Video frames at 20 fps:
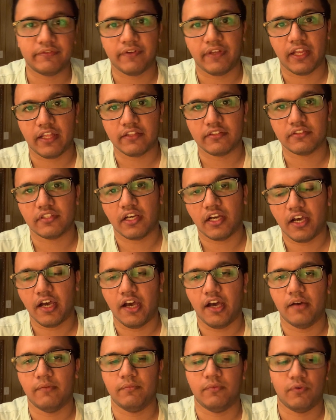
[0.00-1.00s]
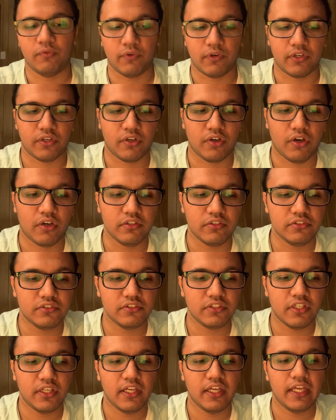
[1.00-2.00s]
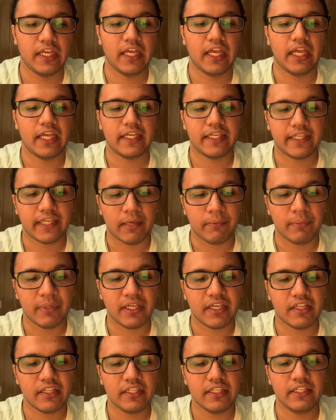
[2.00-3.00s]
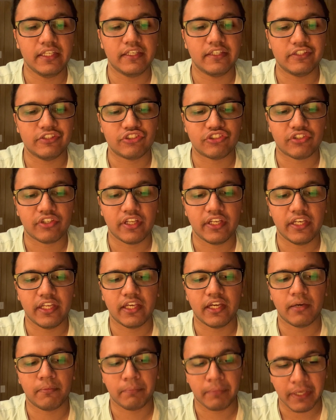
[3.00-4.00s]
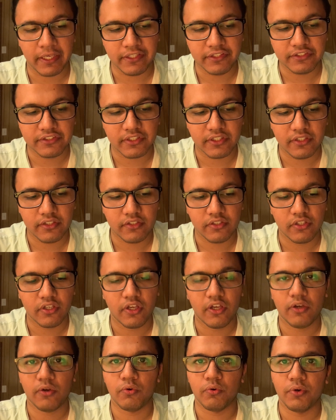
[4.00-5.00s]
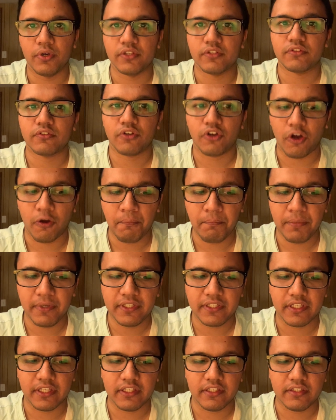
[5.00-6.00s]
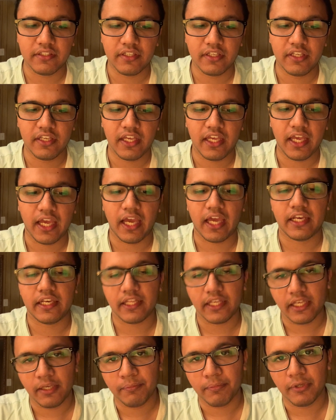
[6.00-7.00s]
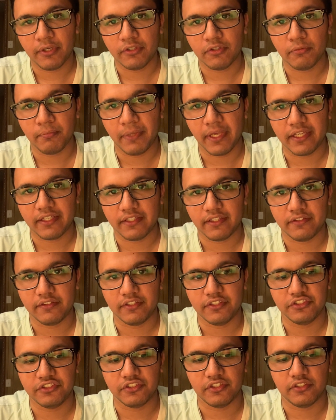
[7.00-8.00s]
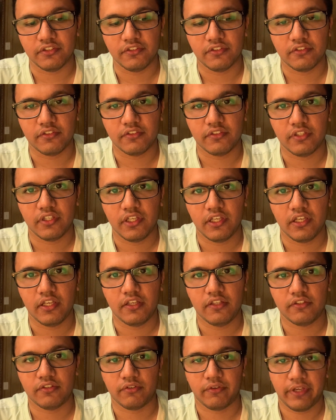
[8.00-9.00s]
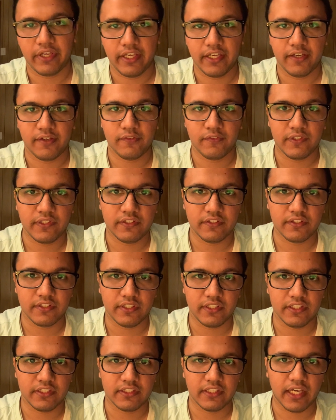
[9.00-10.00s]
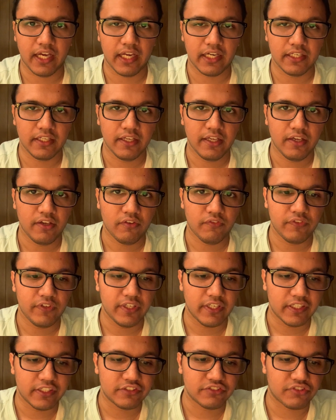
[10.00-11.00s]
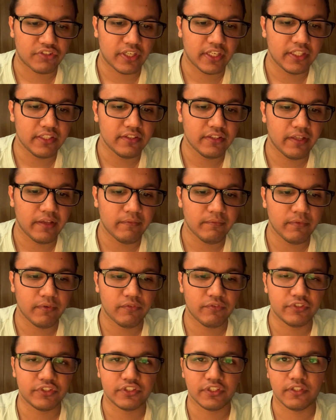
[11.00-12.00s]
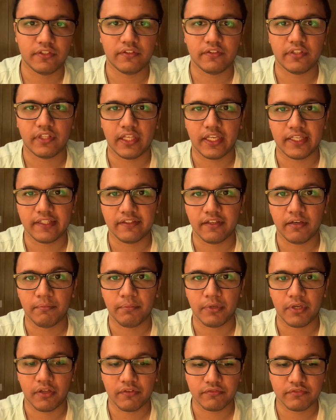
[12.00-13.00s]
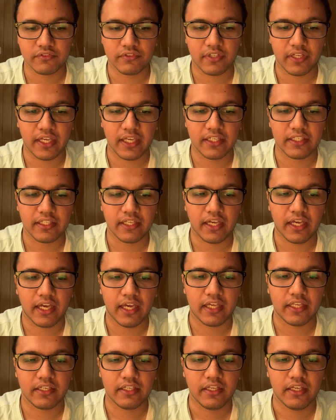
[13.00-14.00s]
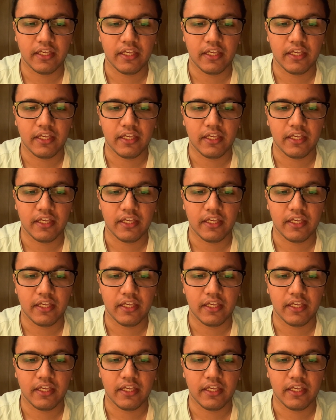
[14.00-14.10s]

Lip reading: well as the harm were caused, chemically restraining a patient who is competent and able to make decisions. So here we see that we restrain them, which is an example of threat, and